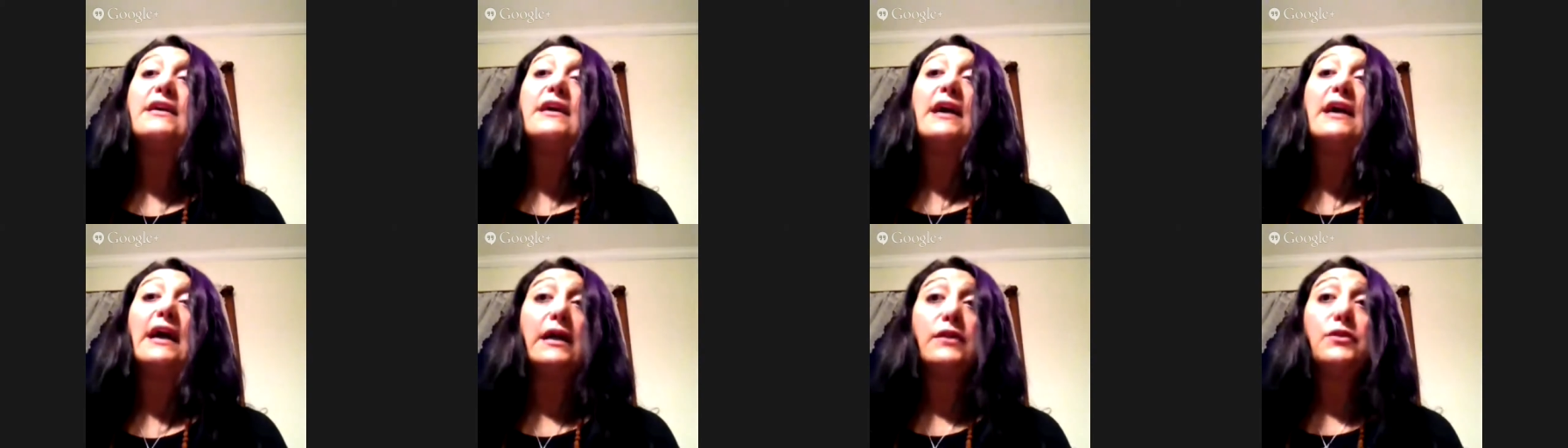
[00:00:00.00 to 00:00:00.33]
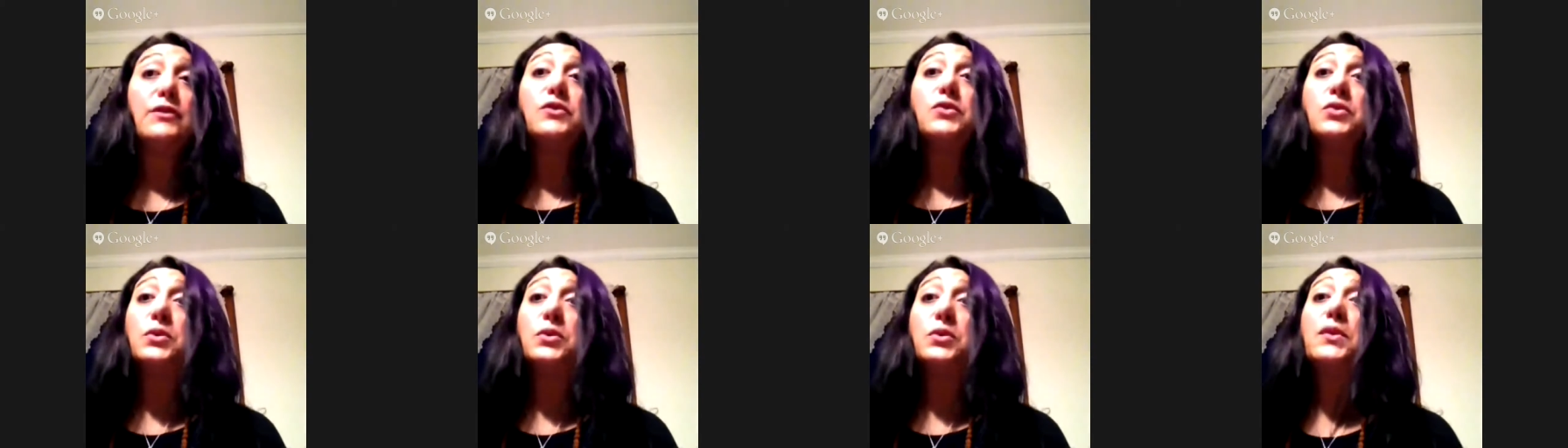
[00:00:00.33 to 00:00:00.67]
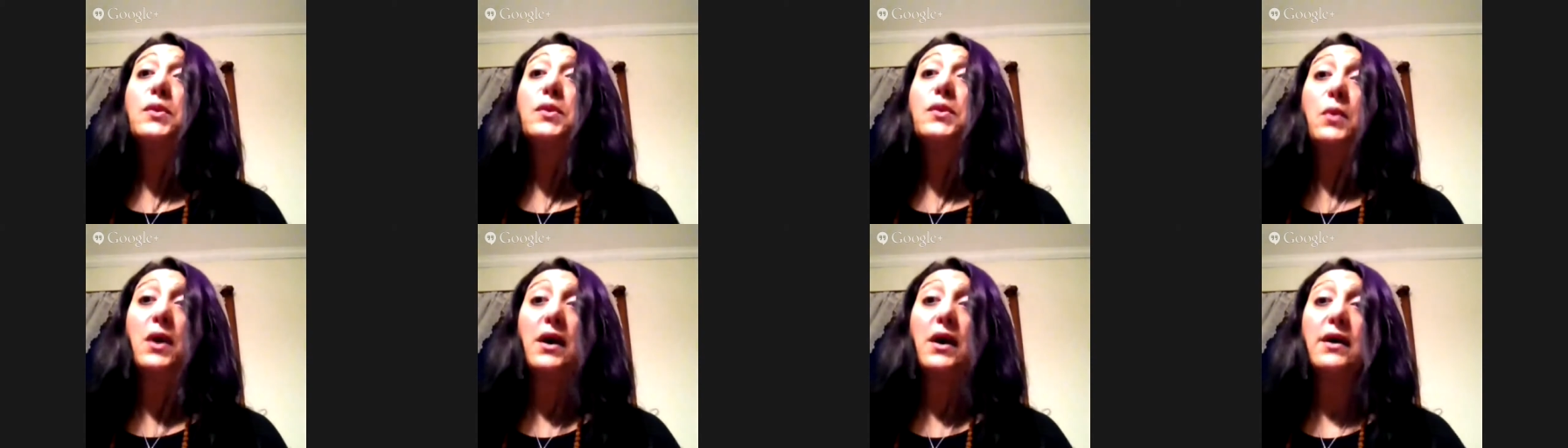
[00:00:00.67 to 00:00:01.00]
And the truth
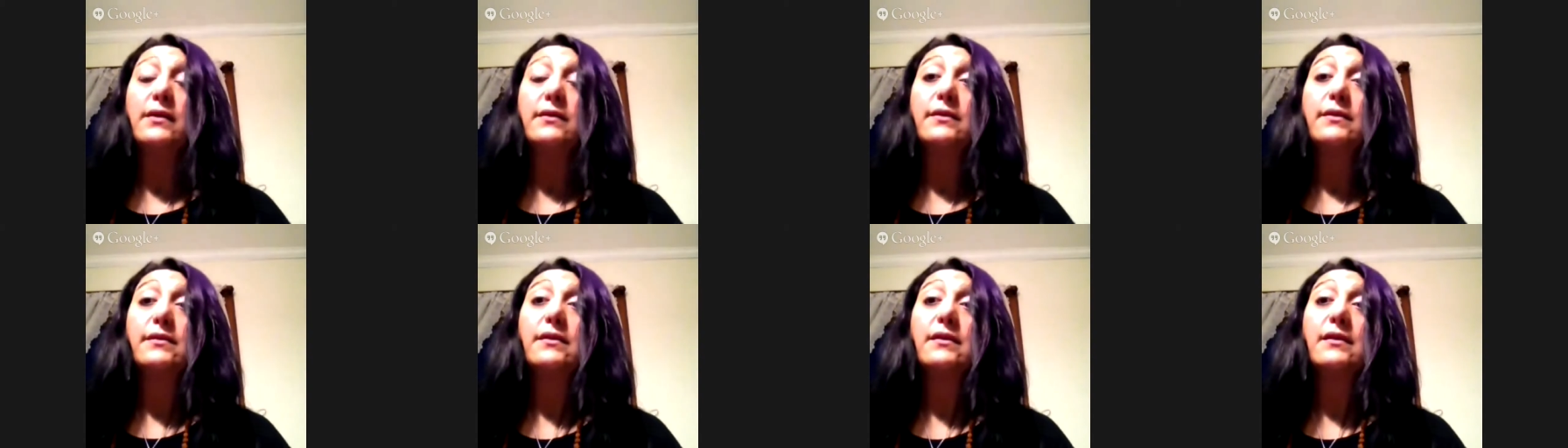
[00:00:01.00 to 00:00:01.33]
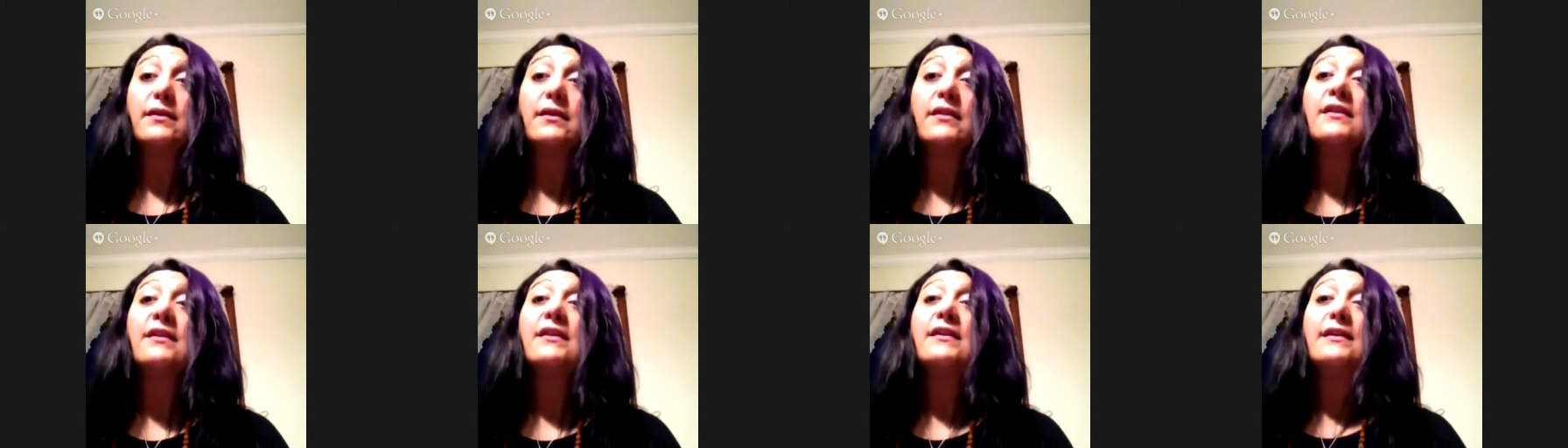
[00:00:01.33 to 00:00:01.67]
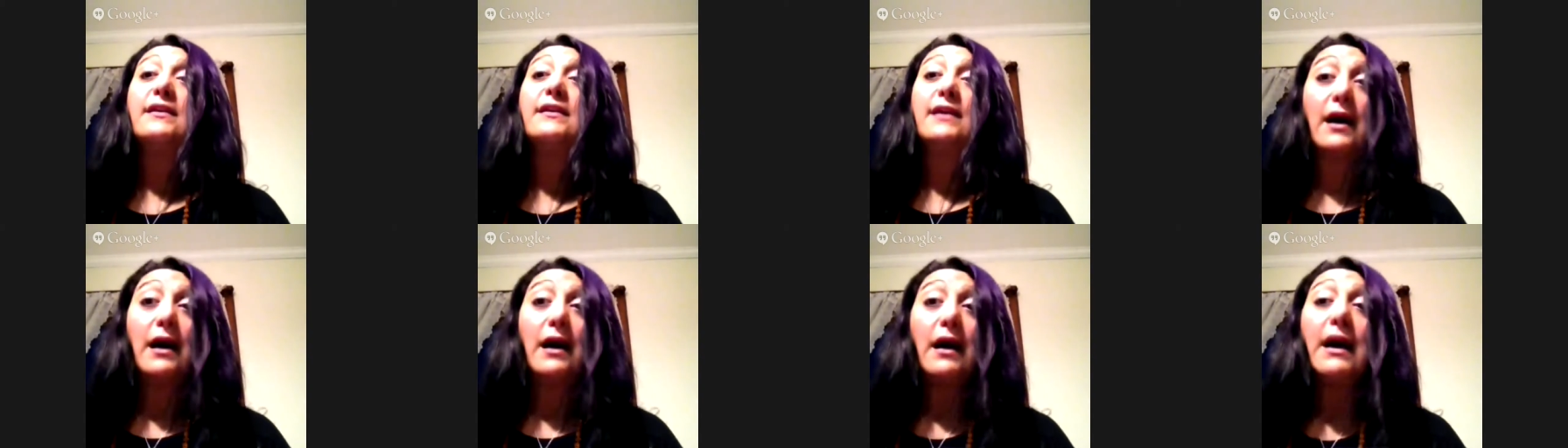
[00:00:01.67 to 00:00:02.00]
was,
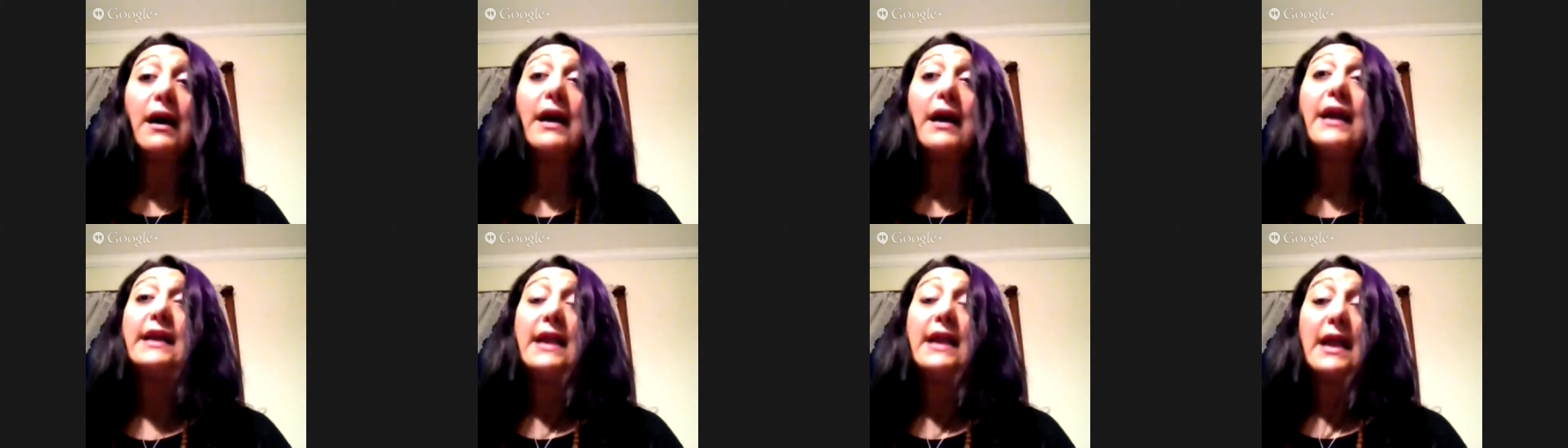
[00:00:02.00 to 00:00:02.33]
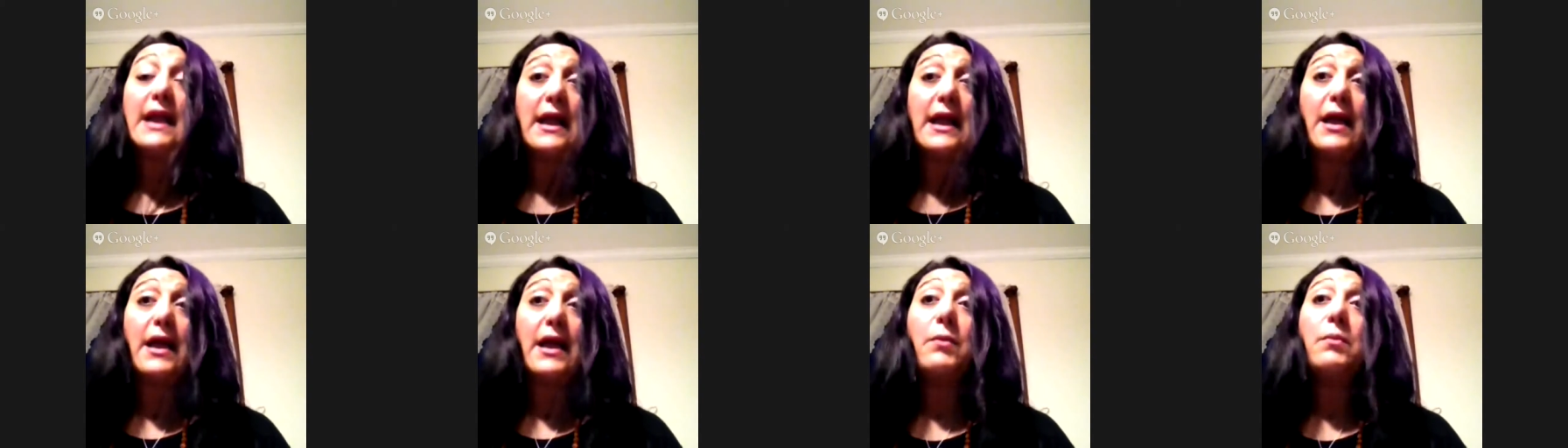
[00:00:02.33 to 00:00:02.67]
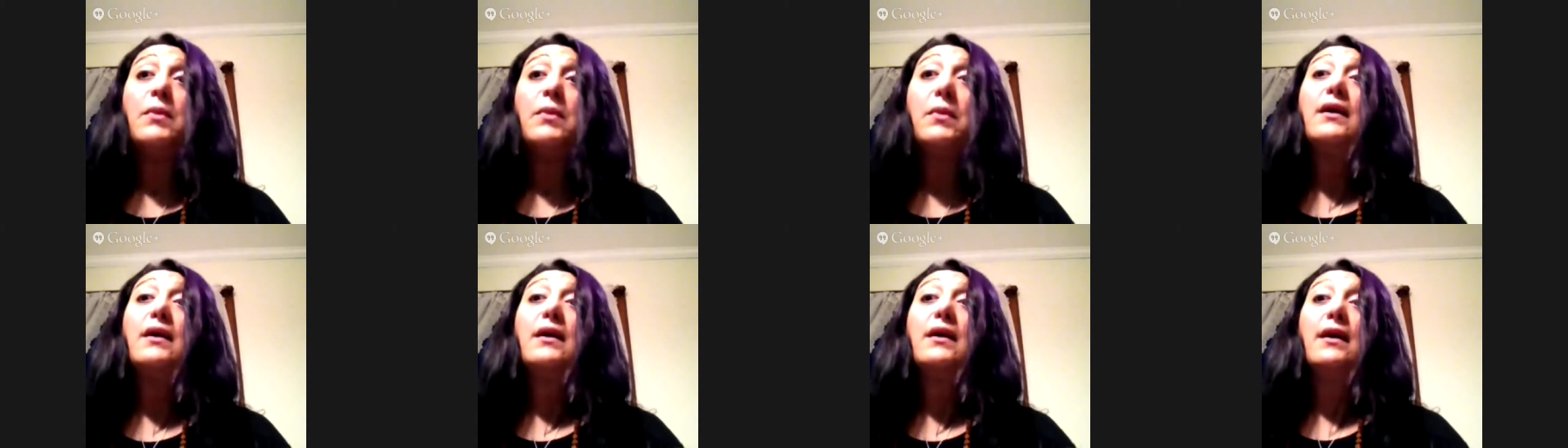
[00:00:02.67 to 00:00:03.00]
I
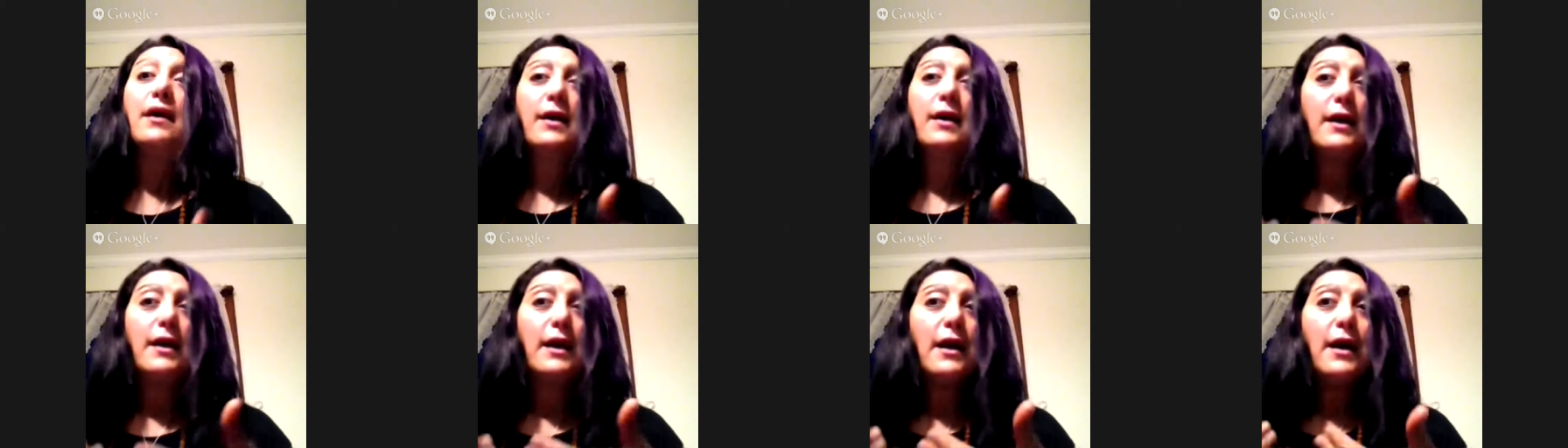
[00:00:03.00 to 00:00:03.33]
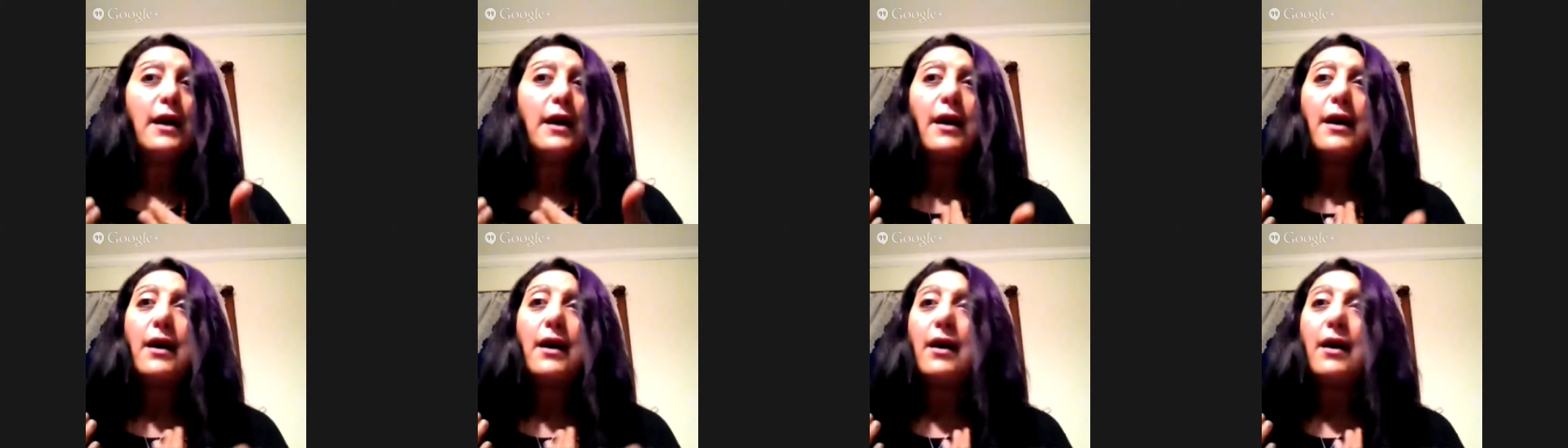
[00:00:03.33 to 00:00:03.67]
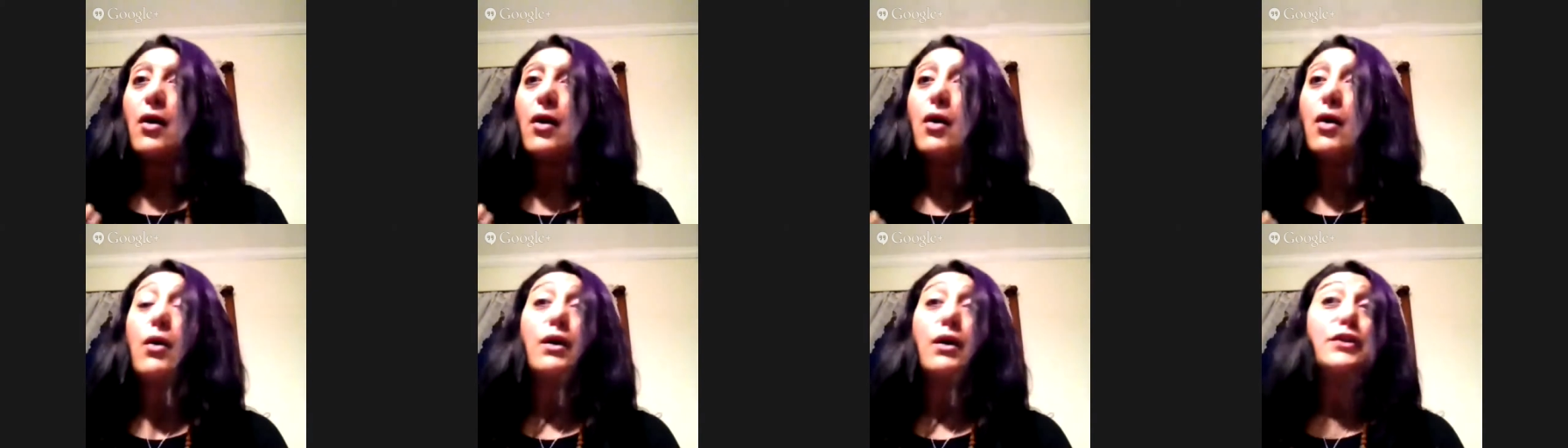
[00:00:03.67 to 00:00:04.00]
am
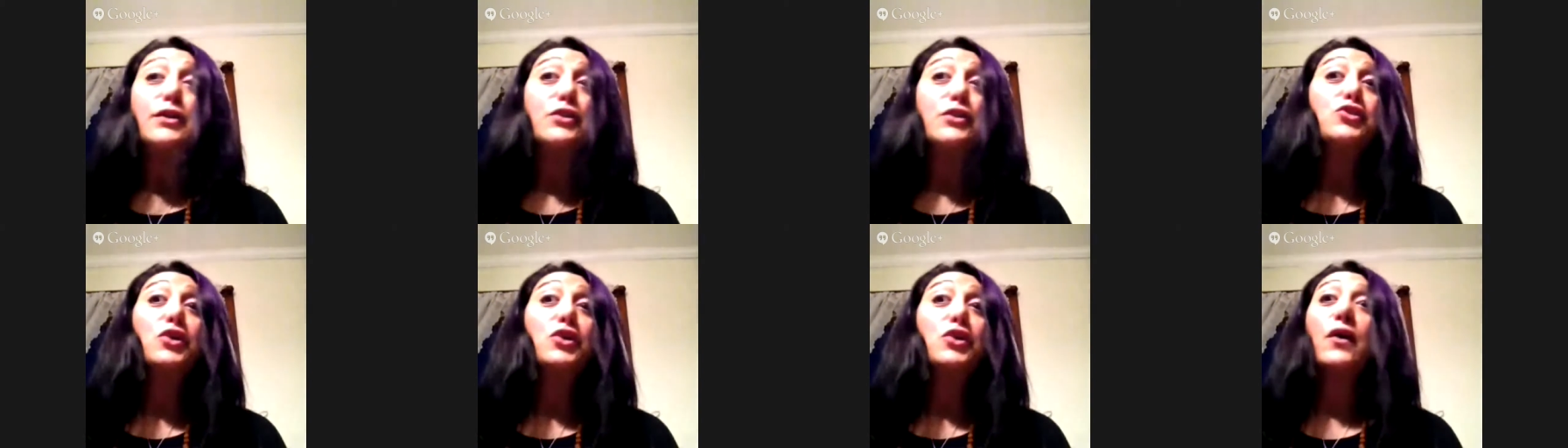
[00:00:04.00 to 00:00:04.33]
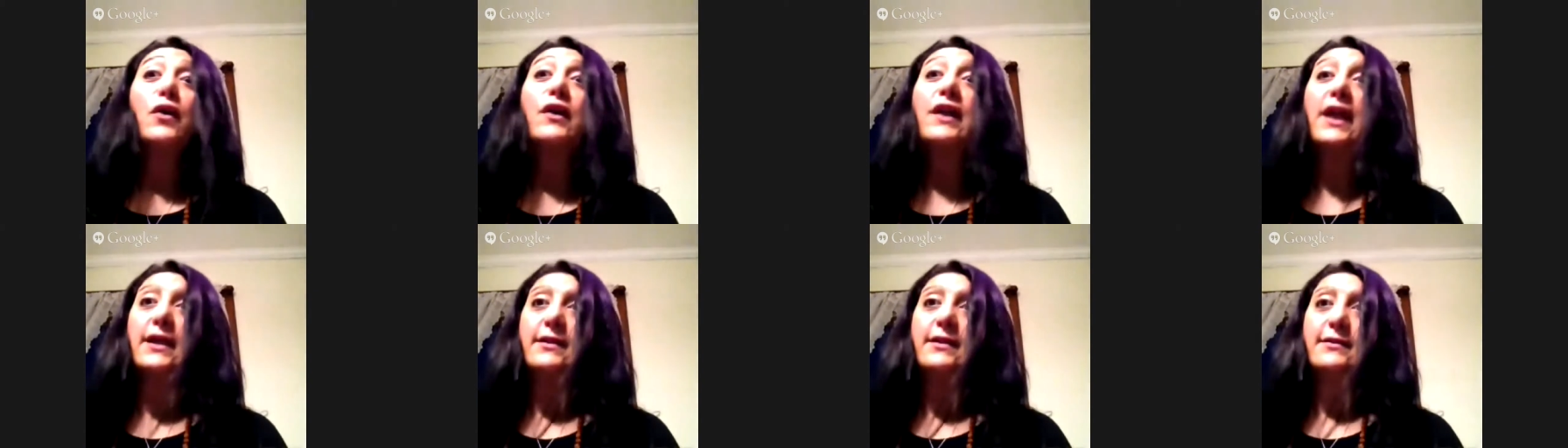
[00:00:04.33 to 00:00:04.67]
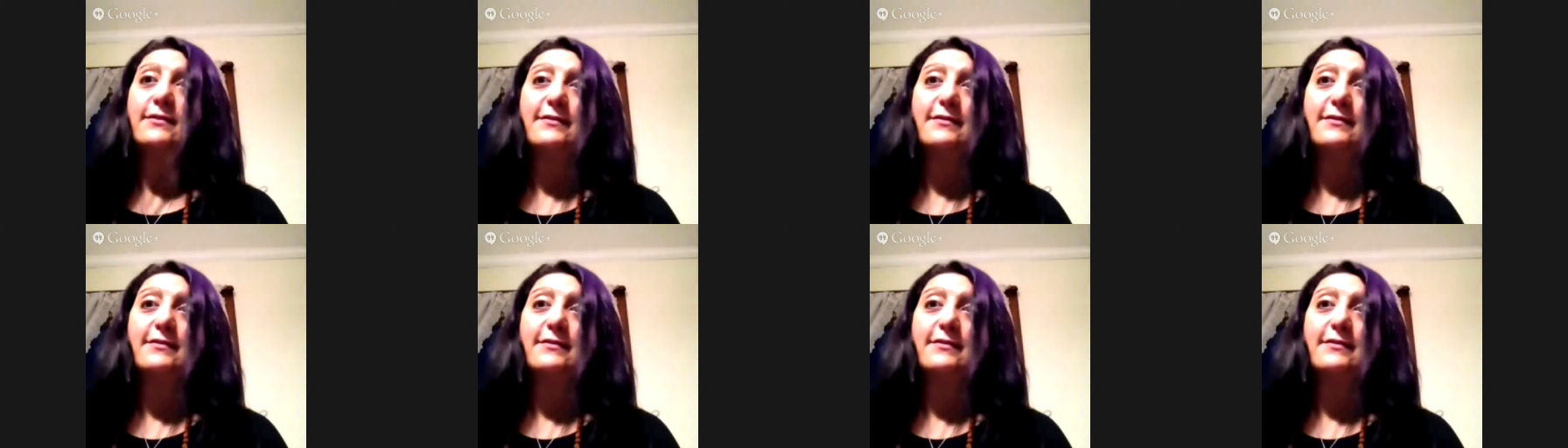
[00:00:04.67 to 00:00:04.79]
on a journey.